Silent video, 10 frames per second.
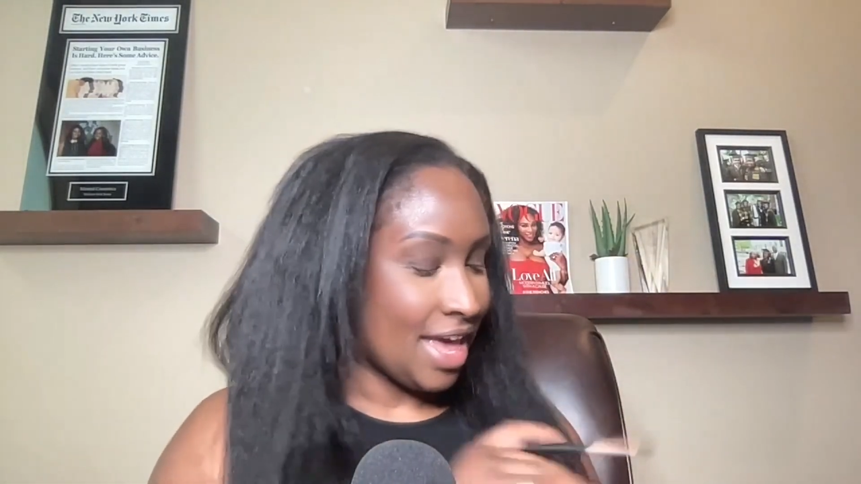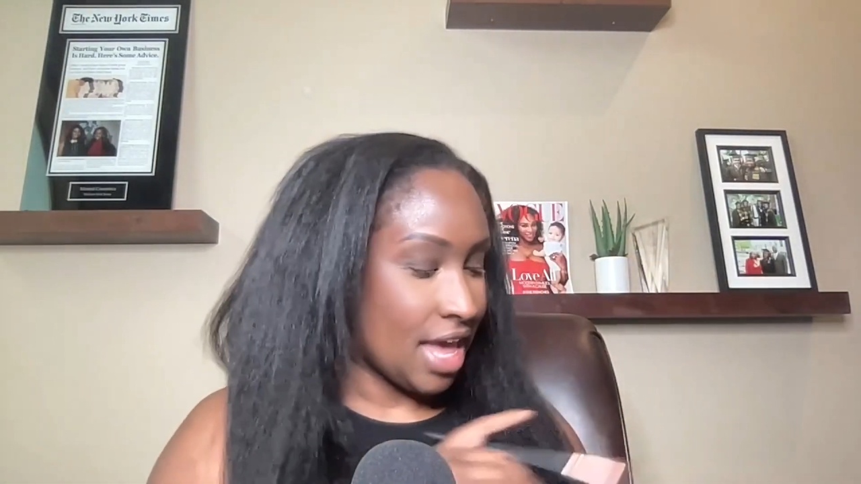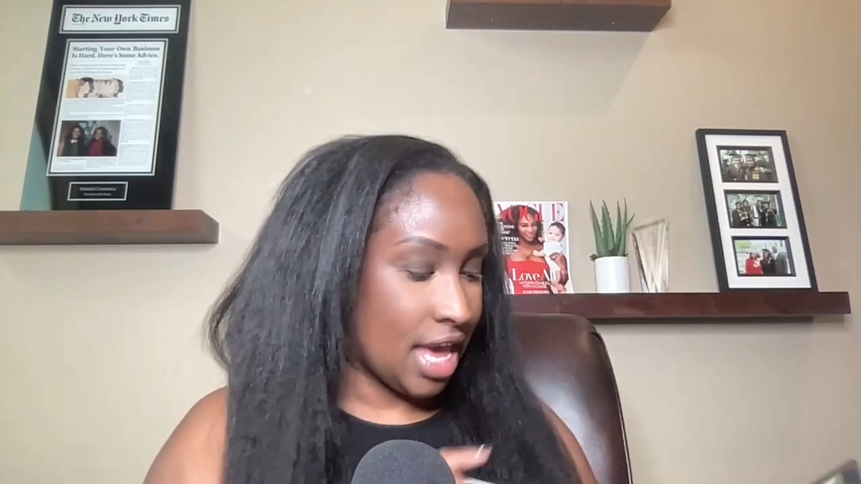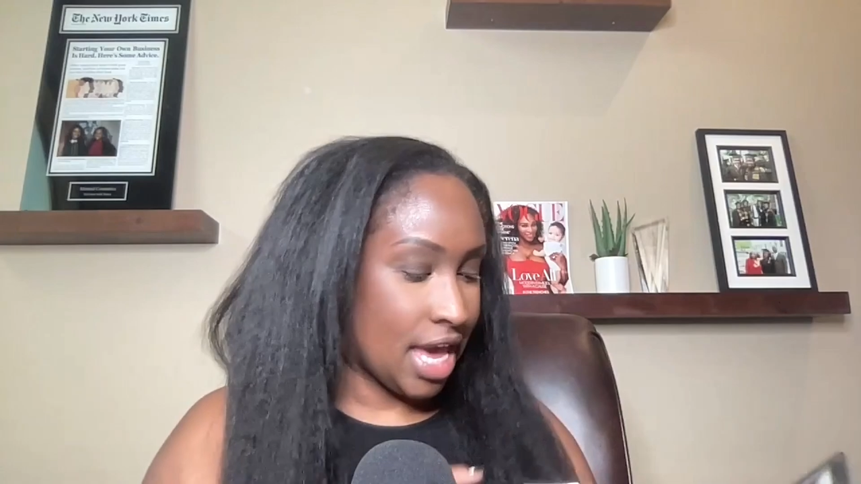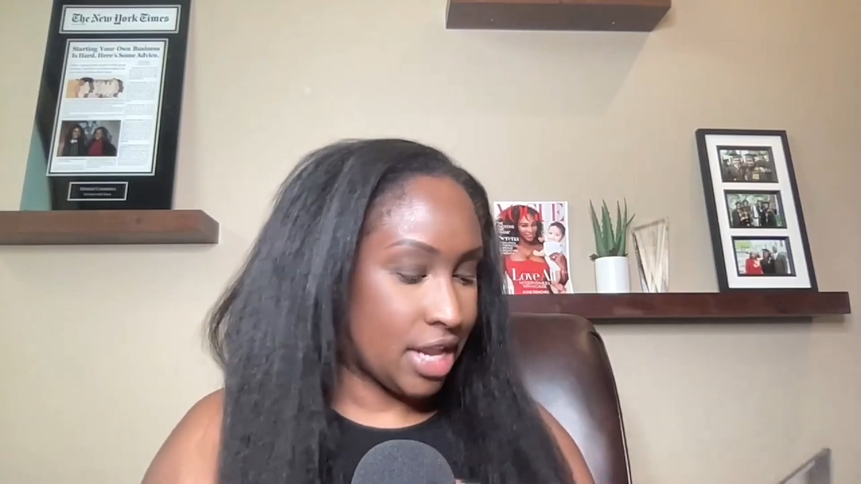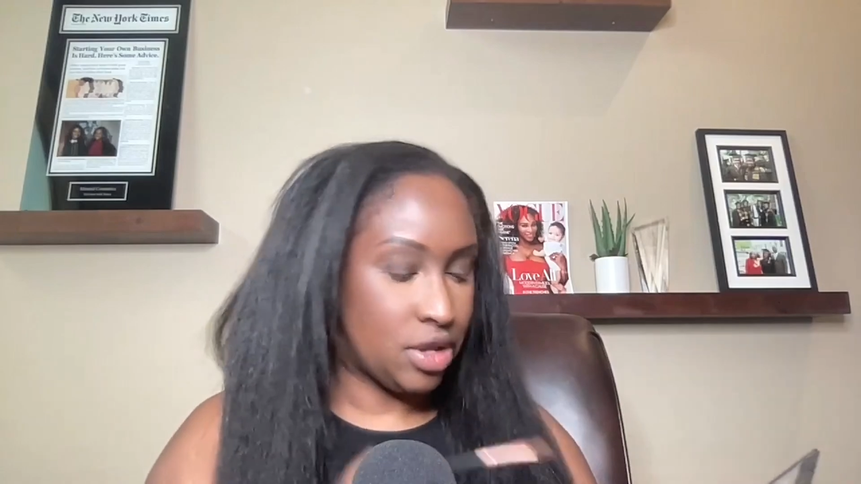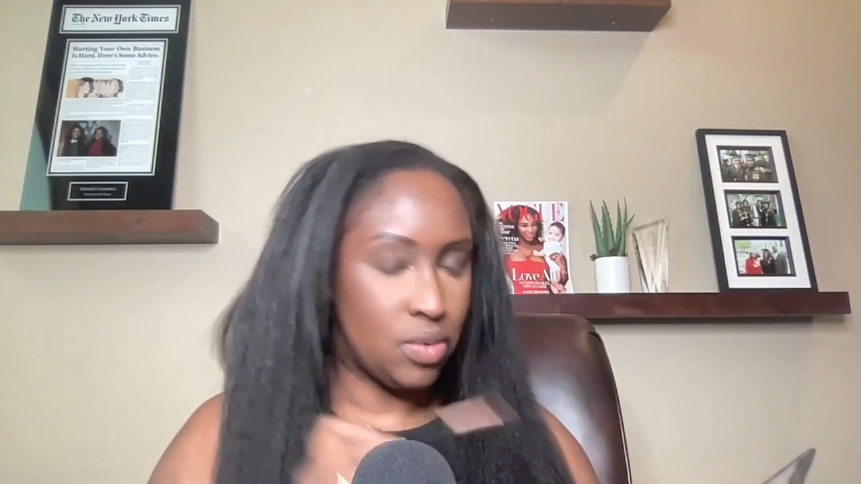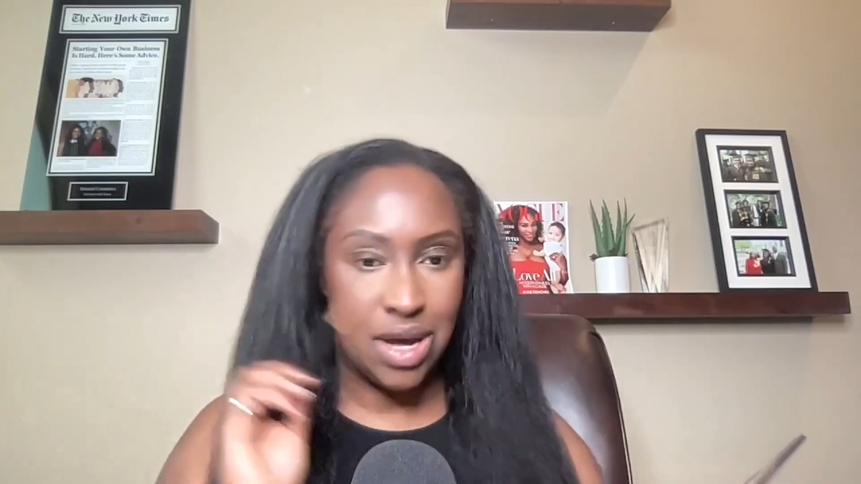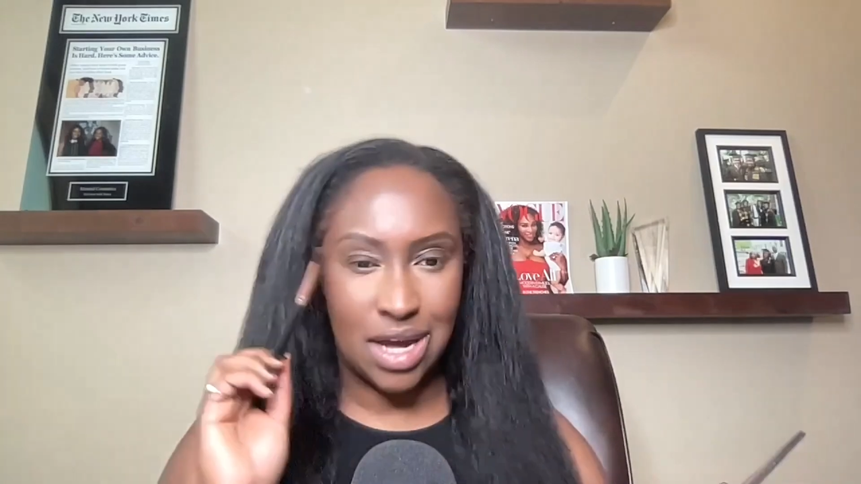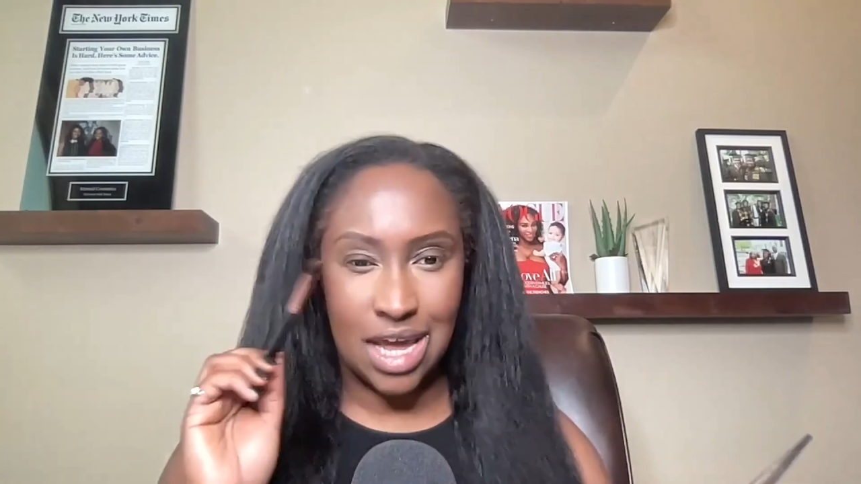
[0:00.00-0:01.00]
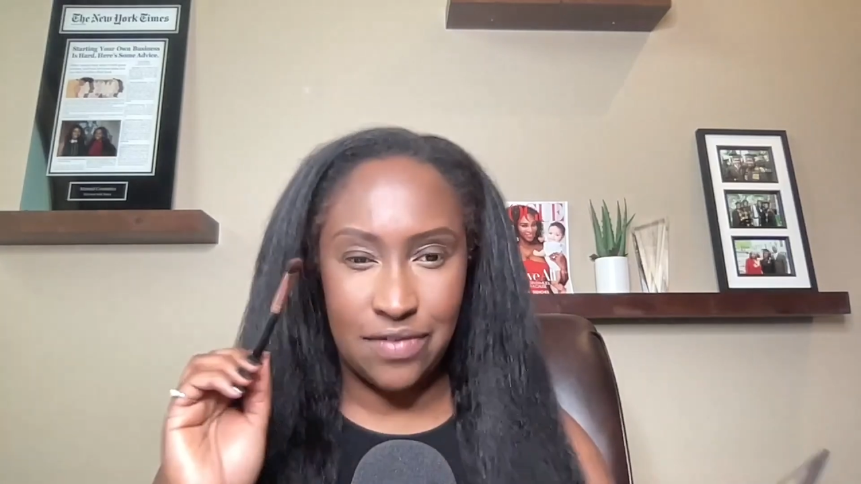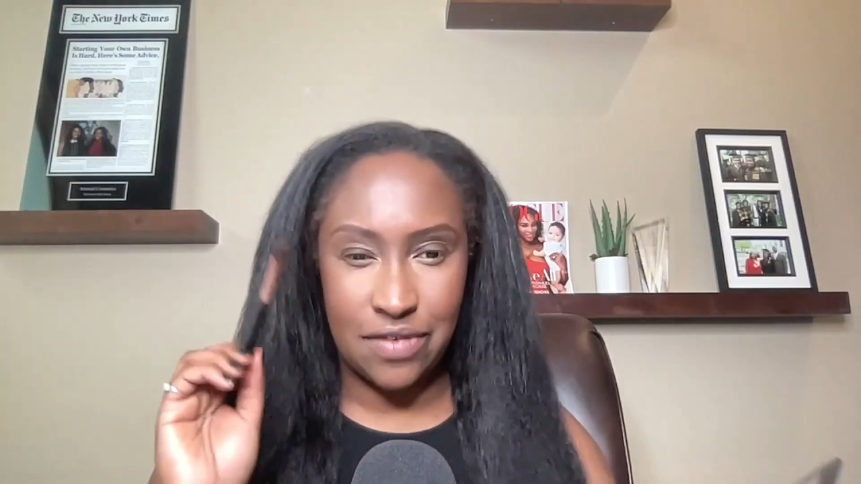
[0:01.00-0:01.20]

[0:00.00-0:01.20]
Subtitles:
And you want kind of a